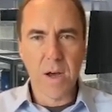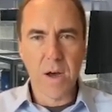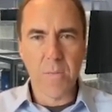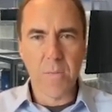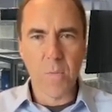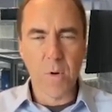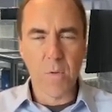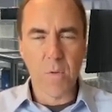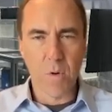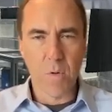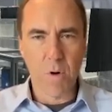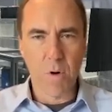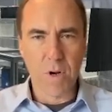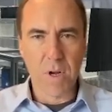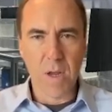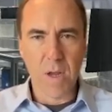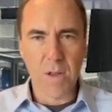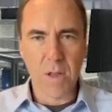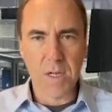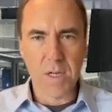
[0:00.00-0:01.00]
we were
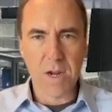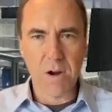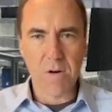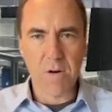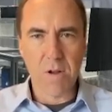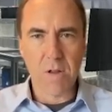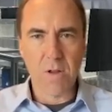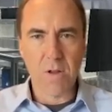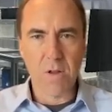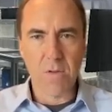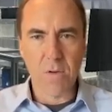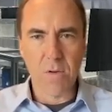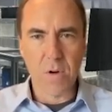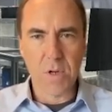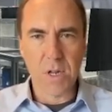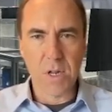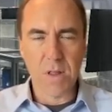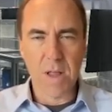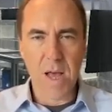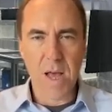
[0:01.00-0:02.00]
working in this area in the
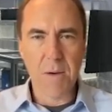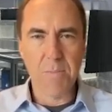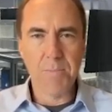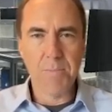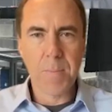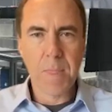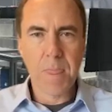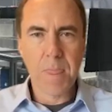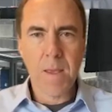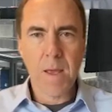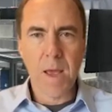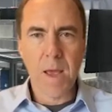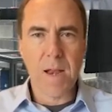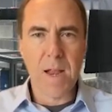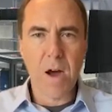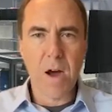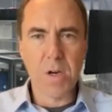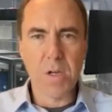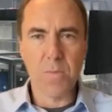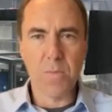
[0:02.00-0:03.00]
university lab, and
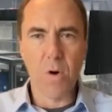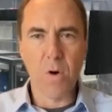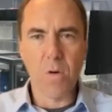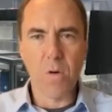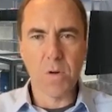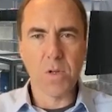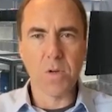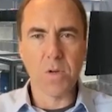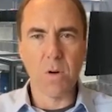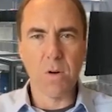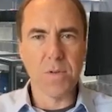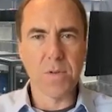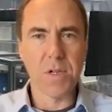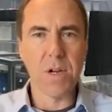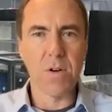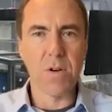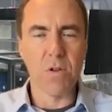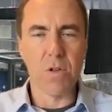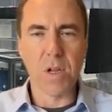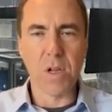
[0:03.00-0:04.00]
now it's more sort of
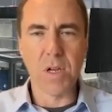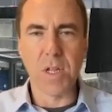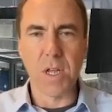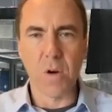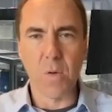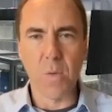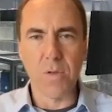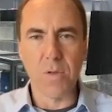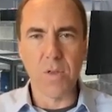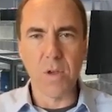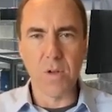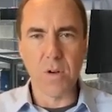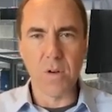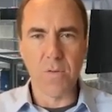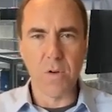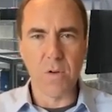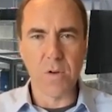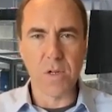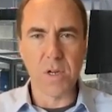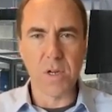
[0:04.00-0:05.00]
synergistic with the
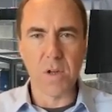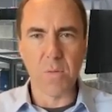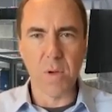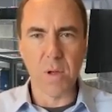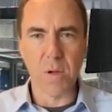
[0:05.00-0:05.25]
university.